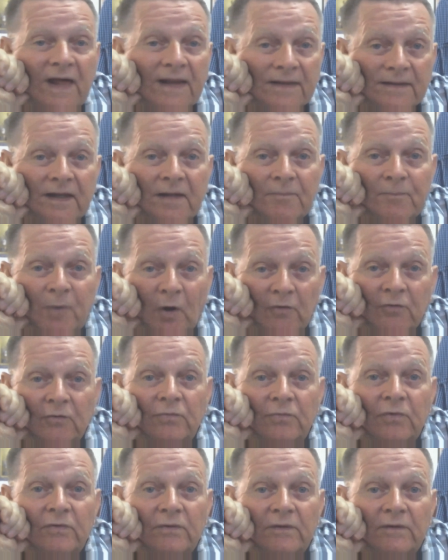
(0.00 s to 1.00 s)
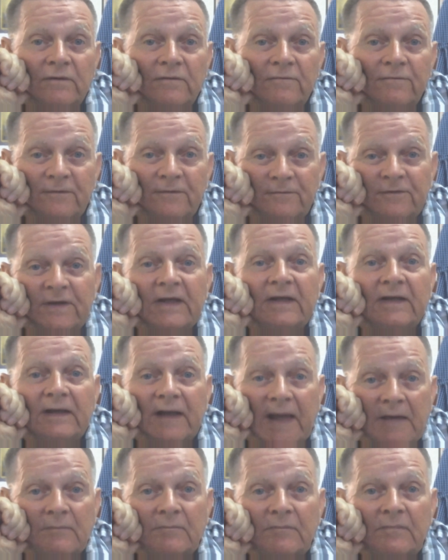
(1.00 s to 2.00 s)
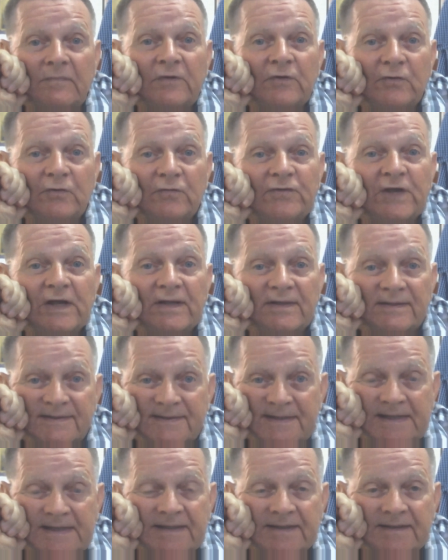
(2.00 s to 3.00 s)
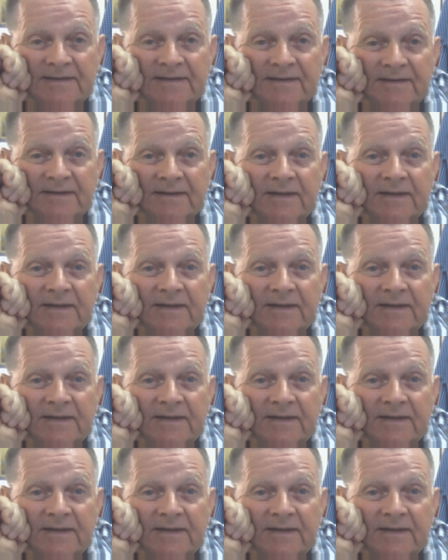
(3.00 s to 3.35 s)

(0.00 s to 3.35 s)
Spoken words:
that Apollo 15 LEM you just seen